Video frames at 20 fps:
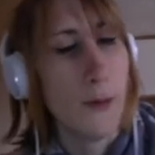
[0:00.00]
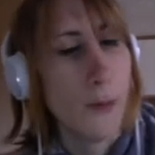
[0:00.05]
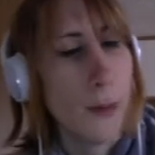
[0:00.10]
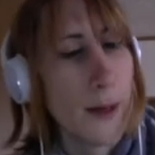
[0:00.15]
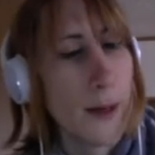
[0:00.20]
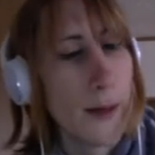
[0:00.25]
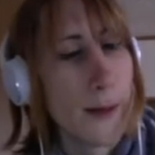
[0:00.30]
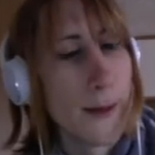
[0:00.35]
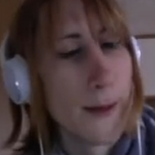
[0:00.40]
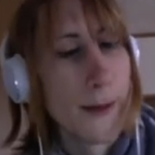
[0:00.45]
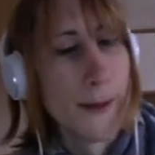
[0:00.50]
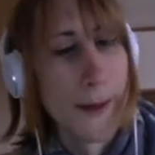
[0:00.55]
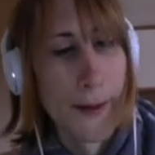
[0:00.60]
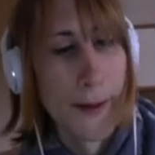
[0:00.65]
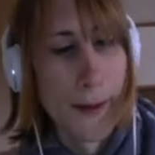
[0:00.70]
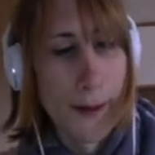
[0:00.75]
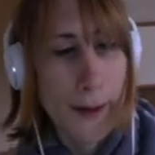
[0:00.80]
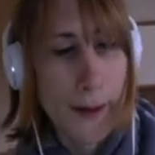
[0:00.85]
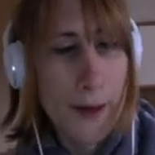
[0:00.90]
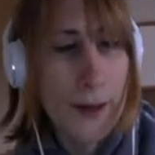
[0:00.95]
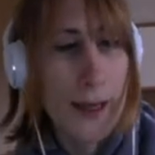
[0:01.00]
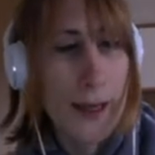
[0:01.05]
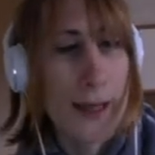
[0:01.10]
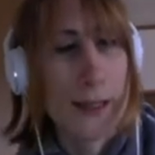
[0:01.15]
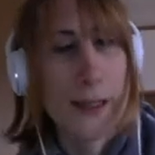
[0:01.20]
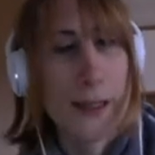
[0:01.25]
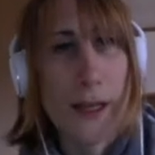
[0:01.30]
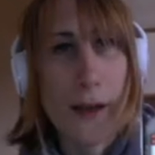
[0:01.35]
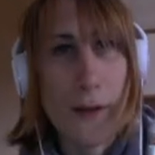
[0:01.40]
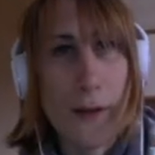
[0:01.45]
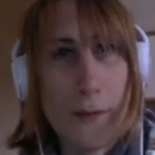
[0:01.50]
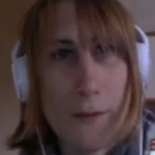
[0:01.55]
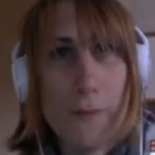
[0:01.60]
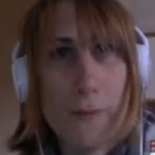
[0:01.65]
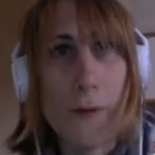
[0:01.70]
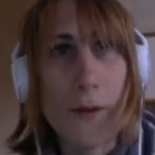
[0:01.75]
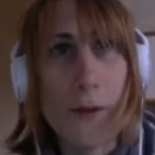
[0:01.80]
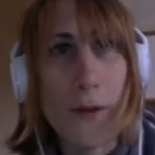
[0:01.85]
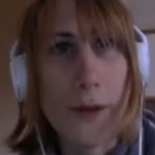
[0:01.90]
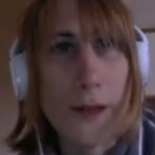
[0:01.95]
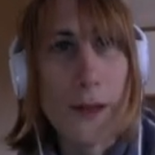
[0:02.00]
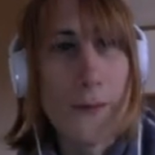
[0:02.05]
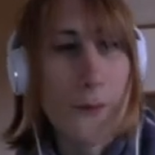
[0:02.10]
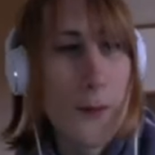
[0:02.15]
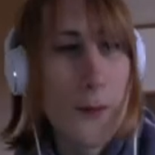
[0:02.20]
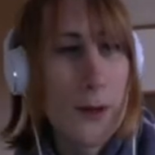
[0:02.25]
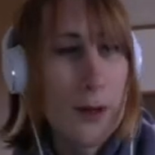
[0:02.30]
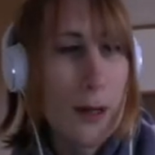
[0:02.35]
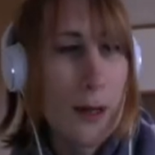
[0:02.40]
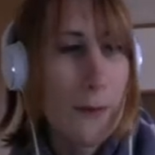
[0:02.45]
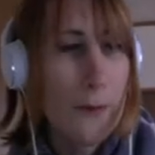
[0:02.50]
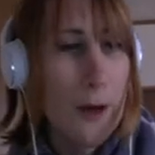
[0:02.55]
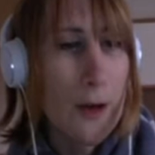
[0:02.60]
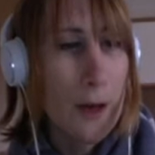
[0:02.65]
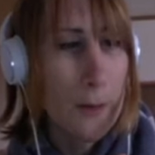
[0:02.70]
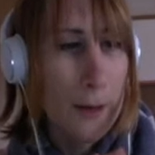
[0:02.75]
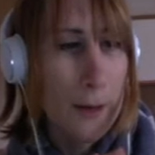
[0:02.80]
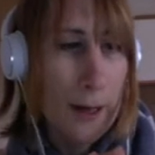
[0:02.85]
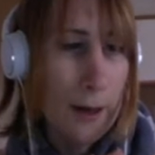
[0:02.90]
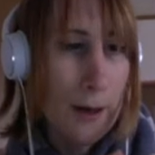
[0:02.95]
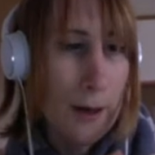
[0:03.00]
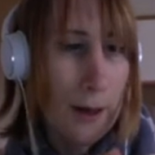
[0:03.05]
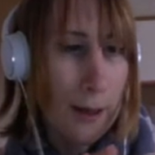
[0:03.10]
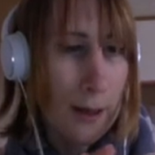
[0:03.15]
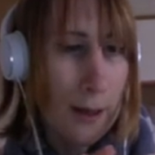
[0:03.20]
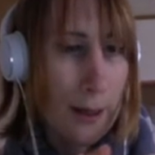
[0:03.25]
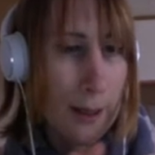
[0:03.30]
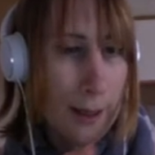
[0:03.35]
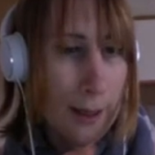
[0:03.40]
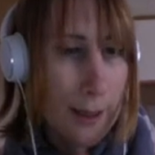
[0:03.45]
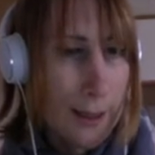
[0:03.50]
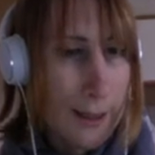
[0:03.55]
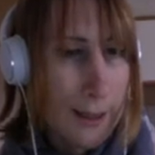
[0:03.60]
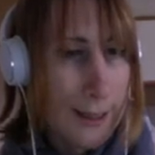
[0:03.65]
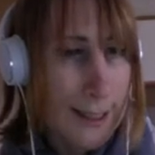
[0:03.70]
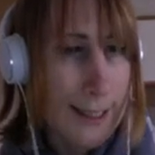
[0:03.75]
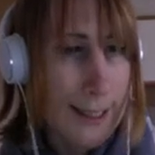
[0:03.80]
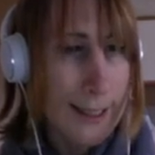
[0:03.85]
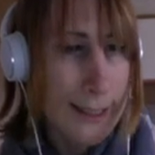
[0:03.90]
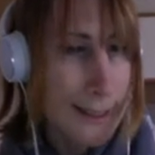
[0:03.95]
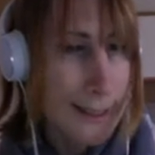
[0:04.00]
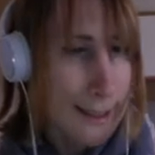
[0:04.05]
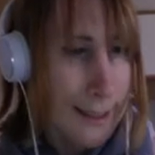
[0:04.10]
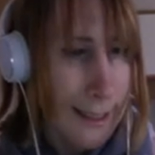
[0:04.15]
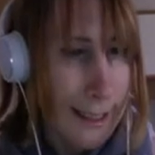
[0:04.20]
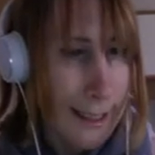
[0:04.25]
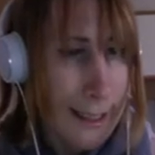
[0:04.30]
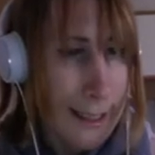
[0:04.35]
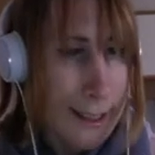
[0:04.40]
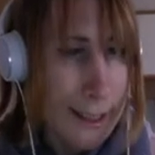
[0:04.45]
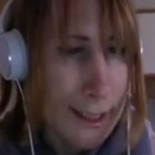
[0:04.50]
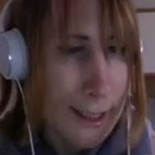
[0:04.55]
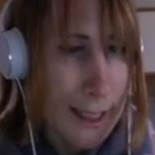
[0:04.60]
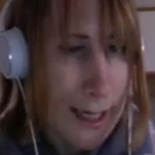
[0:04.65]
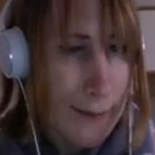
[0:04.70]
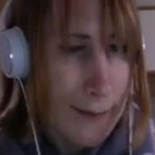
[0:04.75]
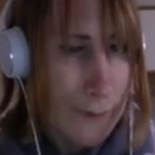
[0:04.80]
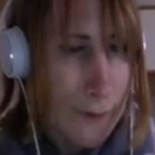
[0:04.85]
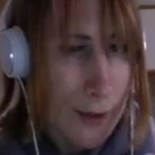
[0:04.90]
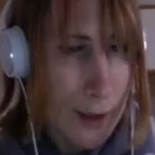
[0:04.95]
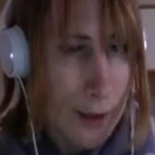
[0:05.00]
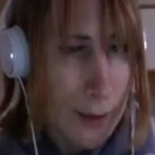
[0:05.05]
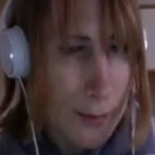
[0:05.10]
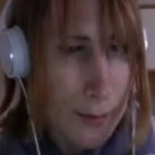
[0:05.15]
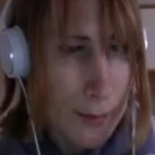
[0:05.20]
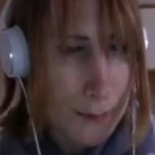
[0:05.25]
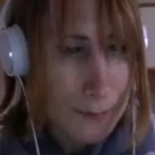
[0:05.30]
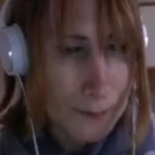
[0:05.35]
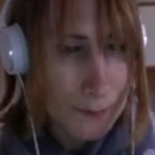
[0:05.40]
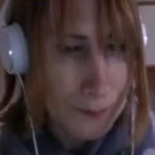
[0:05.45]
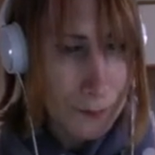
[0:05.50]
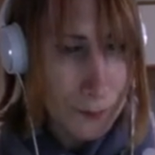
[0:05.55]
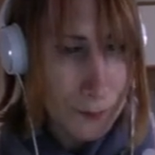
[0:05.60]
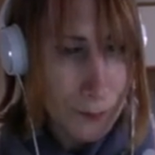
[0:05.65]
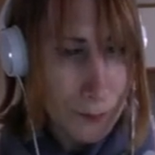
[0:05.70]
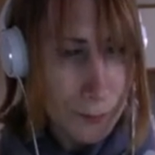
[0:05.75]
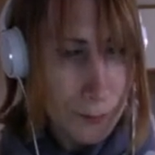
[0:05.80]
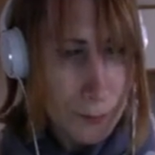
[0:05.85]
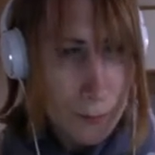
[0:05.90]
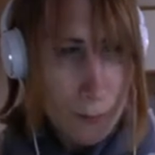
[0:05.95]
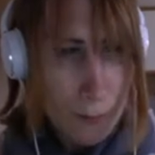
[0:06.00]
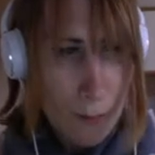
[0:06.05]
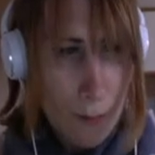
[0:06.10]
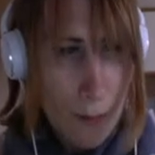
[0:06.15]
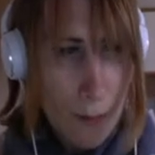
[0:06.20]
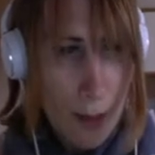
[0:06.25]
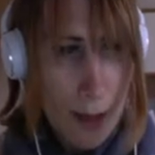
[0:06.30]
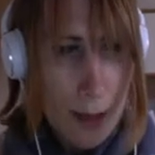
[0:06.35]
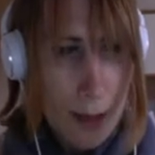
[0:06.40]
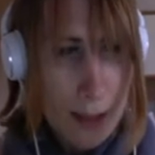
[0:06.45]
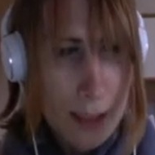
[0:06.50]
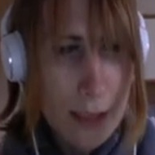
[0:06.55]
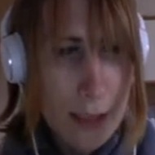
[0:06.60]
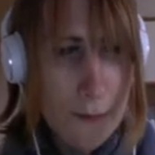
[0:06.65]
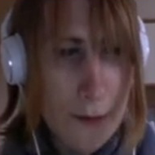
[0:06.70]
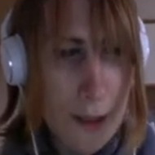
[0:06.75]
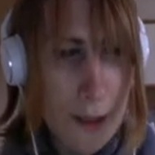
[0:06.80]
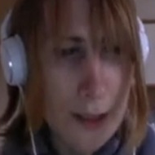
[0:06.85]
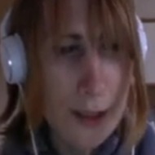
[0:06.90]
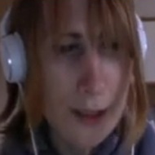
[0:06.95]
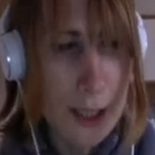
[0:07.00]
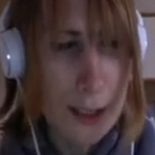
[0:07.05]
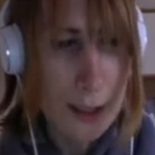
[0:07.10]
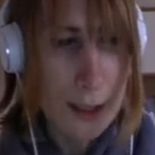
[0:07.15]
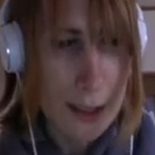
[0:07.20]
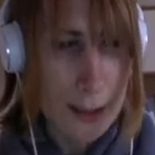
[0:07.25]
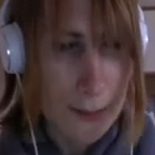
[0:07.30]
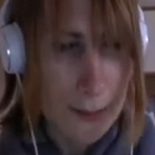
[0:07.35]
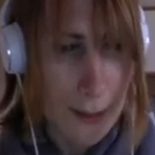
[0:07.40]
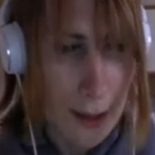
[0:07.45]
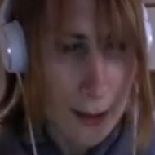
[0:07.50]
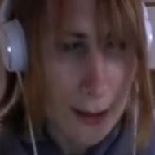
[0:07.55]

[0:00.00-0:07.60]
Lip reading: But okay, so we've got the information of the verb here, and it says it's an ichidan verb. So if I change it to polite